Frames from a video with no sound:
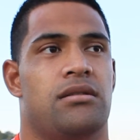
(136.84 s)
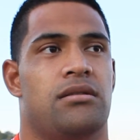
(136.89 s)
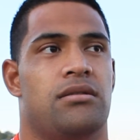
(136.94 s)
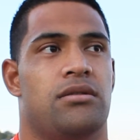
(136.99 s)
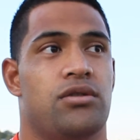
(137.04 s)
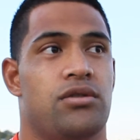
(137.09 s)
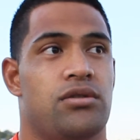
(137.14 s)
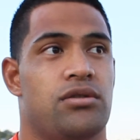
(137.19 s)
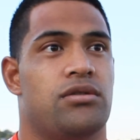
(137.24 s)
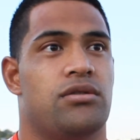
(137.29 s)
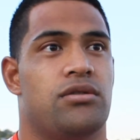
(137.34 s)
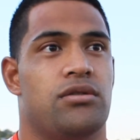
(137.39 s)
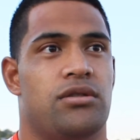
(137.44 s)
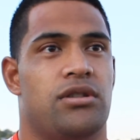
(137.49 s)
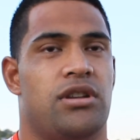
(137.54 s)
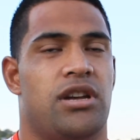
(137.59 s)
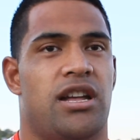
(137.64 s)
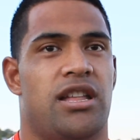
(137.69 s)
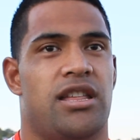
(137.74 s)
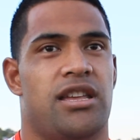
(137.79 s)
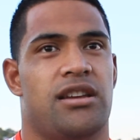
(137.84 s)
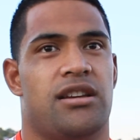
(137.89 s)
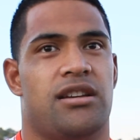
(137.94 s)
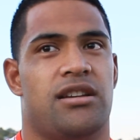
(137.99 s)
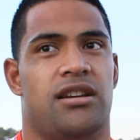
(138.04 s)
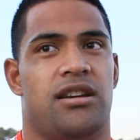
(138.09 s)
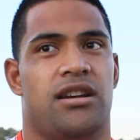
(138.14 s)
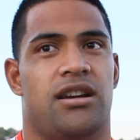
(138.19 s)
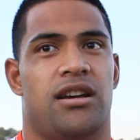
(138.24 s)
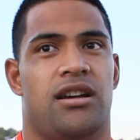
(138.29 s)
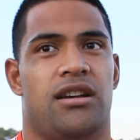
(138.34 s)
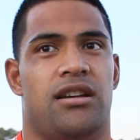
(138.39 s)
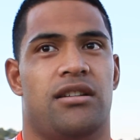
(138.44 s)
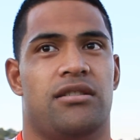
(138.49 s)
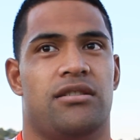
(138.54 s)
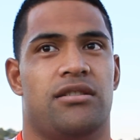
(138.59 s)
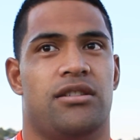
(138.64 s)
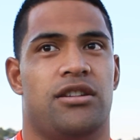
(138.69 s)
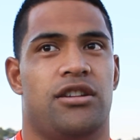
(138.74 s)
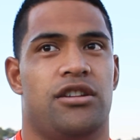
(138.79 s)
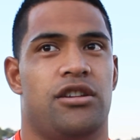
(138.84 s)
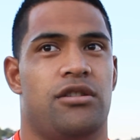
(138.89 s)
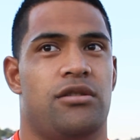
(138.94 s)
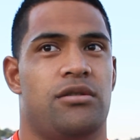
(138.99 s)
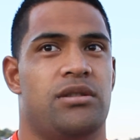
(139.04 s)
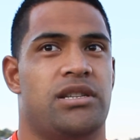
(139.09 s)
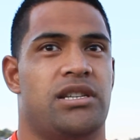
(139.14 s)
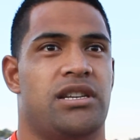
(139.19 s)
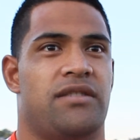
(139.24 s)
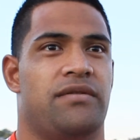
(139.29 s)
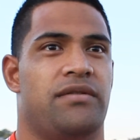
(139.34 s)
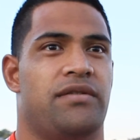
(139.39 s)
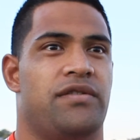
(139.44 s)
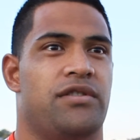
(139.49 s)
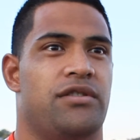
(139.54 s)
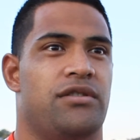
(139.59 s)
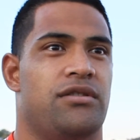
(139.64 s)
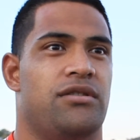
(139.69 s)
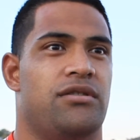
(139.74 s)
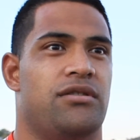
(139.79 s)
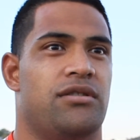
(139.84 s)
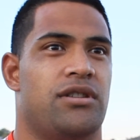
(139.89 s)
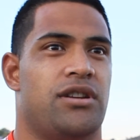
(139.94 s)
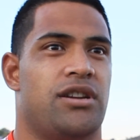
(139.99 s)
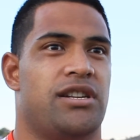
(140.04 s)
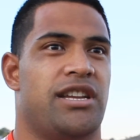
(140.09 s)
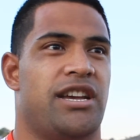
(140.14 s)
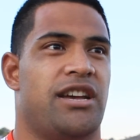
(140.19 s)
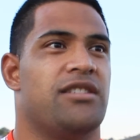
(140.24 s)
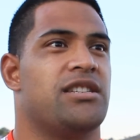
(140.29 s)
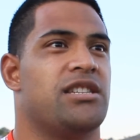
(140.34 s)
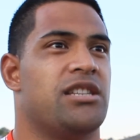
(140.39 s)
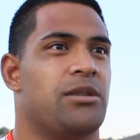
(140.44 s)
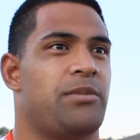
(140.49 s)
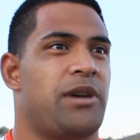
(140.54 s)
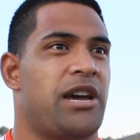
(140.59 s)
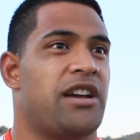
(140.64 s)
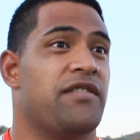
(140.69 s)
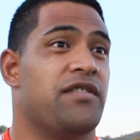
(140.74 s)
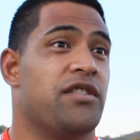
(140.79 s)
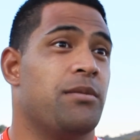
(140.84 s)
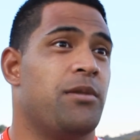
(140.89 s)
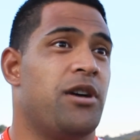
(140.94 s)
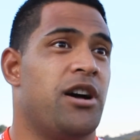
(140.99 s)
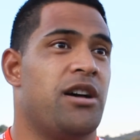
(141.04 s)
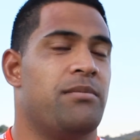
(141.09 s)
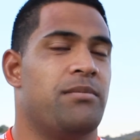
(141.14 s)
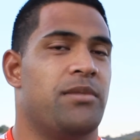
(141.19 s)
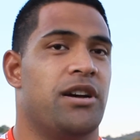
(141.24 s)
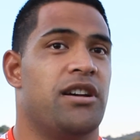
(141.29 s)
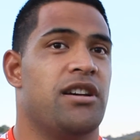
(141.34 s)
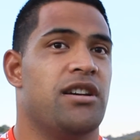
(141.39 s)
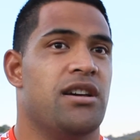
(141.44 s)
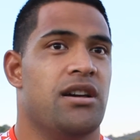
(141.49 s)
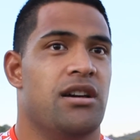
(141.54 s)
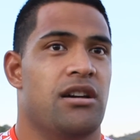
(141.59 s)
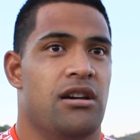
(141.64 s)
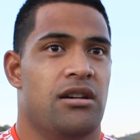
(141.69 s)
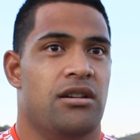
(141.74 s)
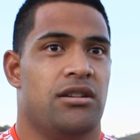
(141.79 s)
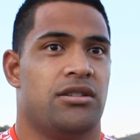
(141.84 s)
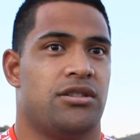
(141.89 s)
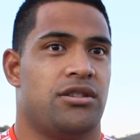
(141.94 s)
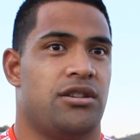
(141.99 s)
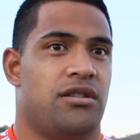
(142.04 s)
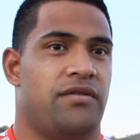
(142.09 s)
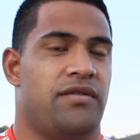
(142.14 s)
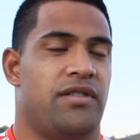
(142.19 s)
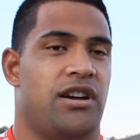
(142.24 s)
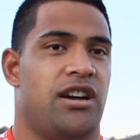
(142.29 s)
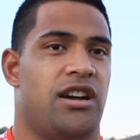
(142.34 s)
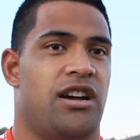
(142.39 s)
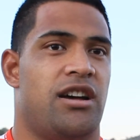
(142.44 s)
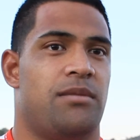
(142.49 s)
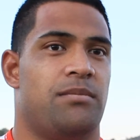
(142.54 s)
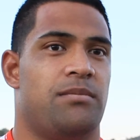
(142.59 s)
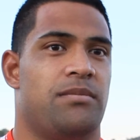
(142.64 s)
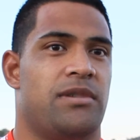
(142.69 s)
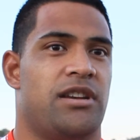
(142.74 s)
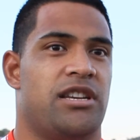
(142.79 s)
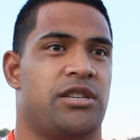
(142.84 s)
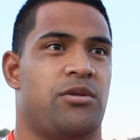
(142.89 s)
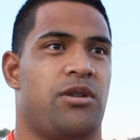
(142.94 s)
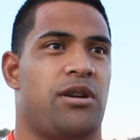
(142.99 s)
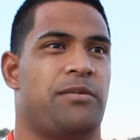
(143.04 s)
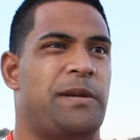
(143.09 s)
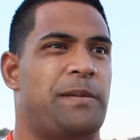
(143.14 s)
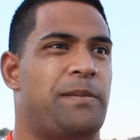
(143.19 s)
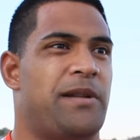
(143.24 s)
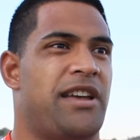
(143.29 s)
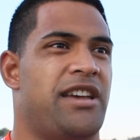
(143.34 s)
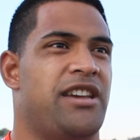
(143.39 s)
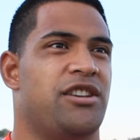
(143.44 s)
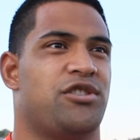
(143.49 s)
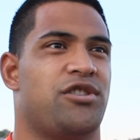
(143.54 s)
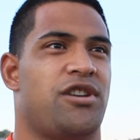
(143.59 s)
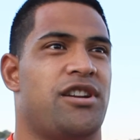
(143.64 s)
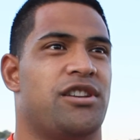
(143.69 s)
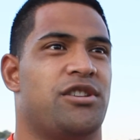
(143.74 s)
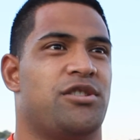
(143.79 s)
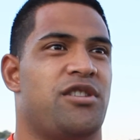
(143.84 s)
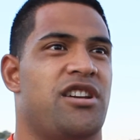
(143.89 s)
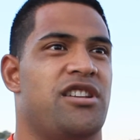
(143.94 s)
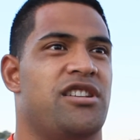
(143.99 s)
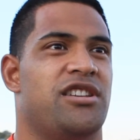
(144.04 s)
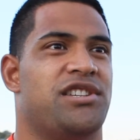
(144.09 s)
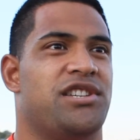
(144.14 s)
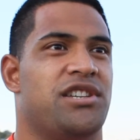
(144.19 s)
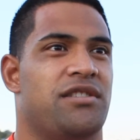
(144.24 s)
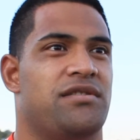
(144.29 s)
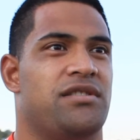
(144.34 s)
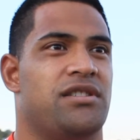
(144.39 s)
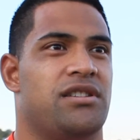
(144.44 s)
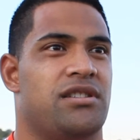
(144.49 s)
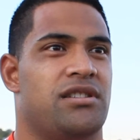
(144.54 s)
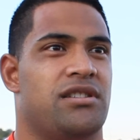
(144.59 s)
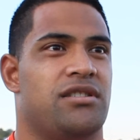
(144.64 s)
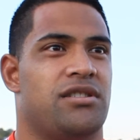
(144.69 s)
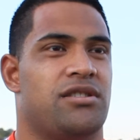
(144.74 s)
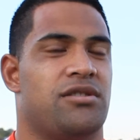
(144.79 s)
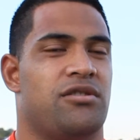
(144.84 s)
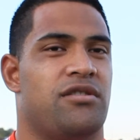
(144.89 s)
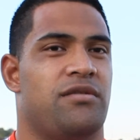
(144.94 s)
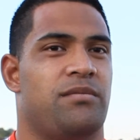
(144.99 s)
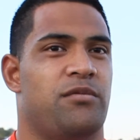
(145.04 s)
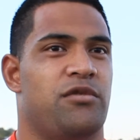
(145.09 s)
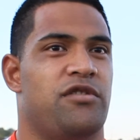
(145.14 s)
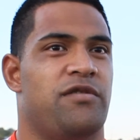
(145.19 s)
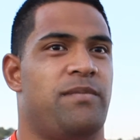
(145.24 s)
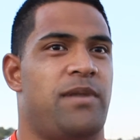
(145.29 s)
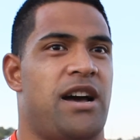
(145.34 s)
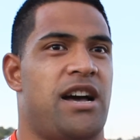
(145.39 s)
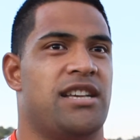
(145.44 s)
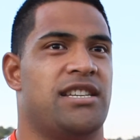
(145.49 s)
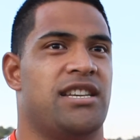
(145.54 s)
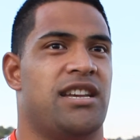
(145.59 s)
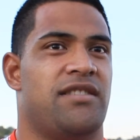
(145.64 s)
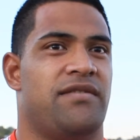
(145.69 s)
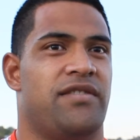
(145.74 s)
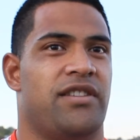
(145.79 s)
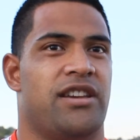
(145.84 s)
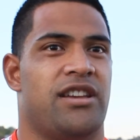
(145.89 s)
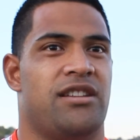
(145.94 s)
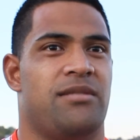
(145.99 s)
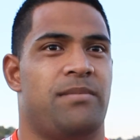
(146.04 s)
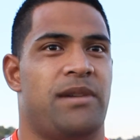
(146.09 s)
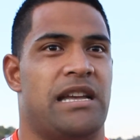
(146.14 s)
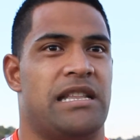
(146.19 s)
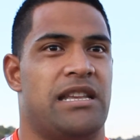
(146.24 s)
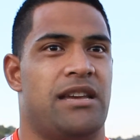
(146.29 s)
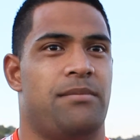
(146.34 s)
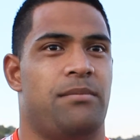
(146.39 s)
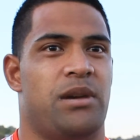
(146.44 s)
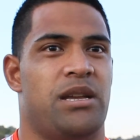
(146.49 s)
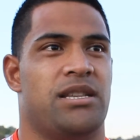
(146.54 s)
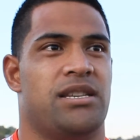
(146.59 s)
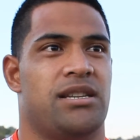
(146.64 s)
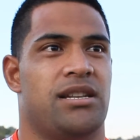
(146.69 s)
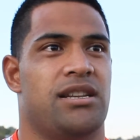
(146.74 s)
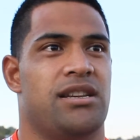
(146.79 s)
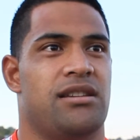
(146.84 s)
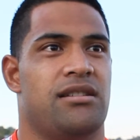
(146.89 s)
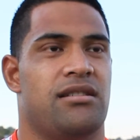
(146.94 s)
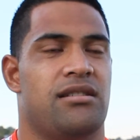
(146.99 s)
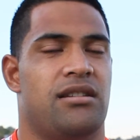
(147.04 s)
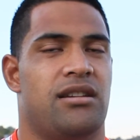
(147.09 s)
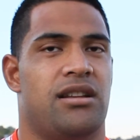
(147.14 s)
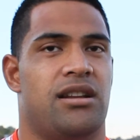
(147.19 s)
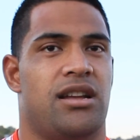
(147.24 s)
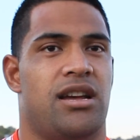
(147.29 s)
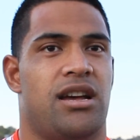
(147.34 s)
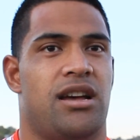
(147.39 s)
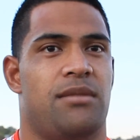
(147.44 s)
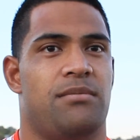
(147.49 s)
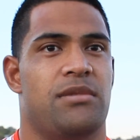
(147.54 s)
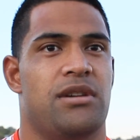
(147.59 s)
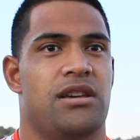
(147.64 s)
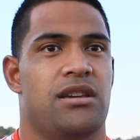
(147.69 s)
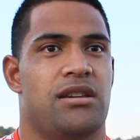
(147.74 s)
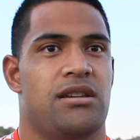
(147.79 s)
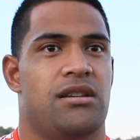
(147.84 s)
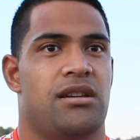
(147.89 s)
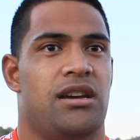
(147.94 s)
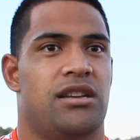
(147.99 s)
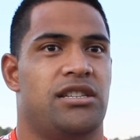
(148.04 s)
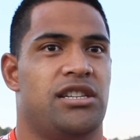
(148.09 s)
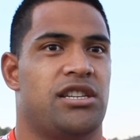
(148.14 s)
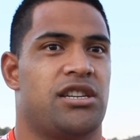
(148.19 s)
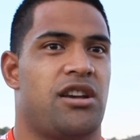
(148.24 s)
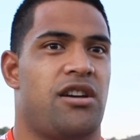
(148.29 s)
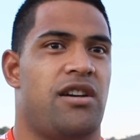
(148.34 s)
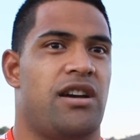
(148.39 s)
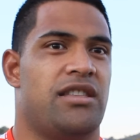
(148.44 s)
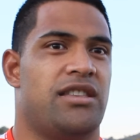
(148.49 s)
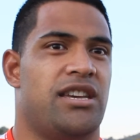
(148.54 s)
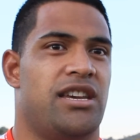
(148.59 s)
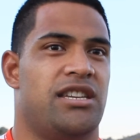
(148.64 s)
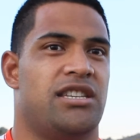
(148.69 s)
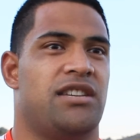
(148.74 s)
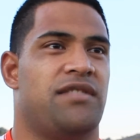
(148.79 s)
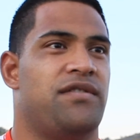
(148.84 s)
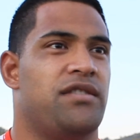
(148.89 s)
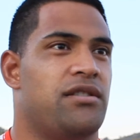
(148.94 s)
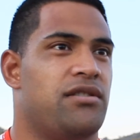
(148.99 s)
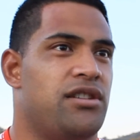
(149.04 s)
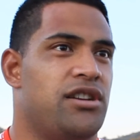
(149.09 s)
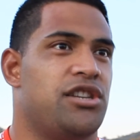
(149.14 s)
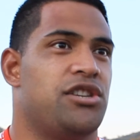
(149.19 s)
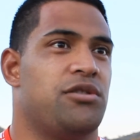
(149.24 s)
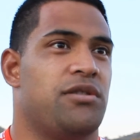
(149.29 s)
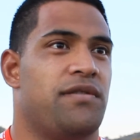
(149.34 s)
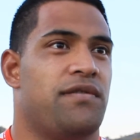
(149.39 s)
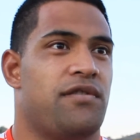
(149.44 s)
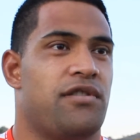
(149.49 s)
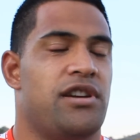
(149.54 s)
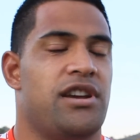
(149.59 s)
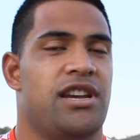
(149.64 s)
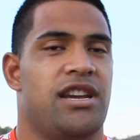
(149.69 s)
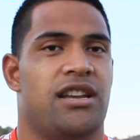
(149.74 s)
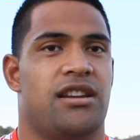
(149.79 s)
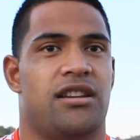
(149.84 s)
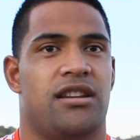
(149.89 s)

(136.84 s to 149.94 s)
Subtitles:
Good. I think you know, you always have a few, you know, doubts in the back of your mind, but sort of as a rugby player, you try to train yourself to sort of move past that and forget about that mentally, and just go out there as if you're injury free.